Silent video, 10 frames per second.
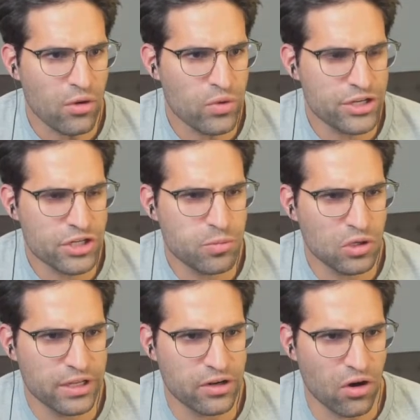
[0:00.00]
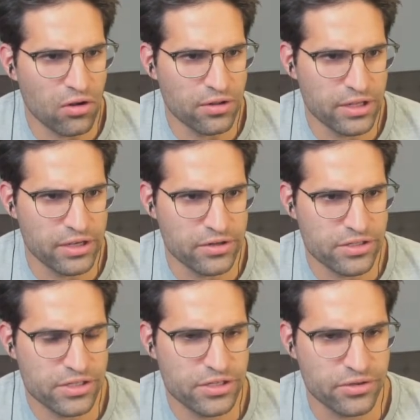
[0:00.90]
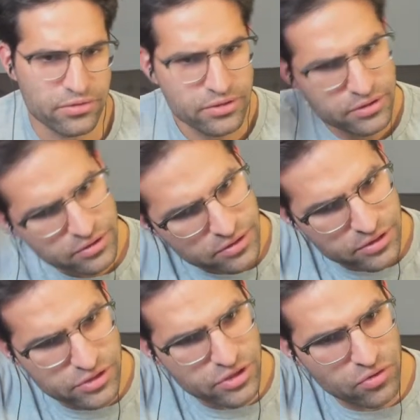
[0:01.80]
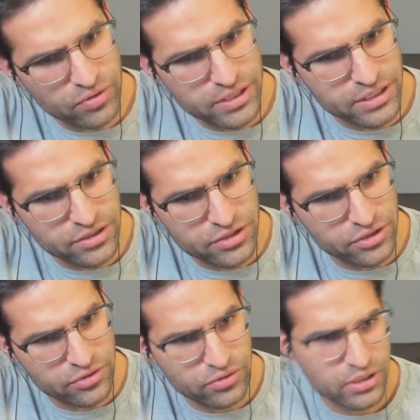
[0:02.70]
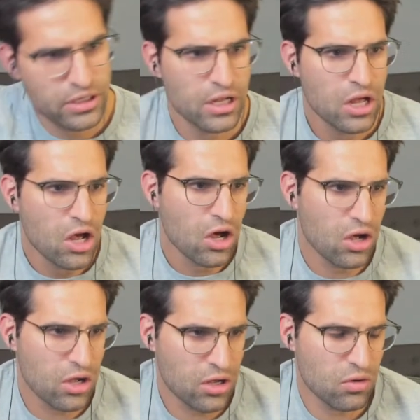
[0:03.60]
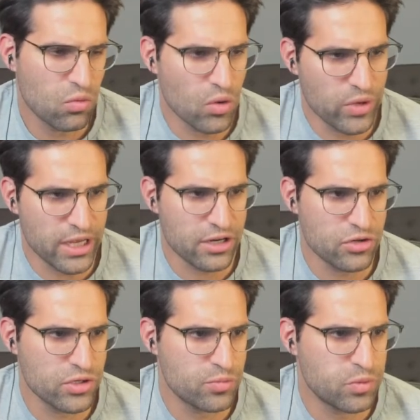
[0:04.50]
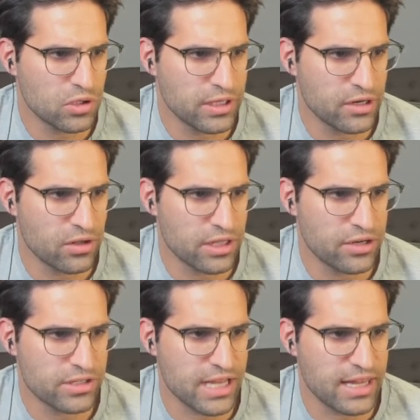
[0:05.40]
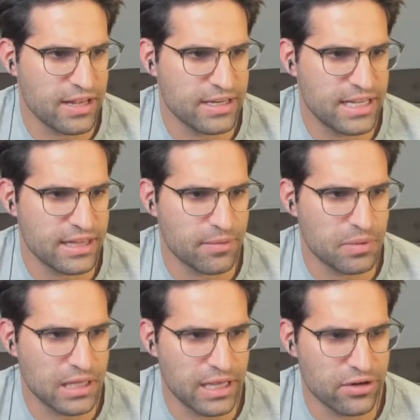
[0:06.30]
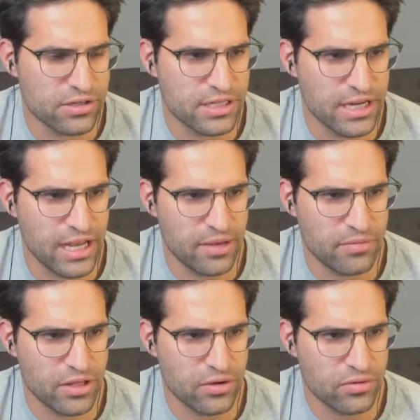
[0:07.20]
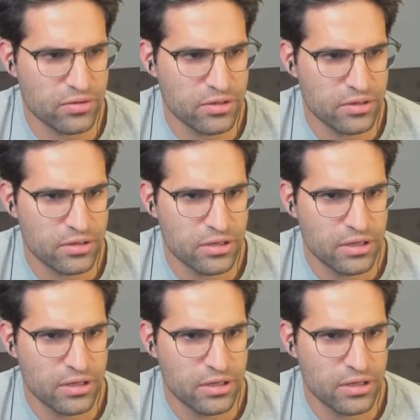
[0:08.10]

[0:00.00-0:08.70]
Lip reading: Why don't we just pull in all the years too? There's no reason to... what we got to do is pull in all the years and then get the player's name though.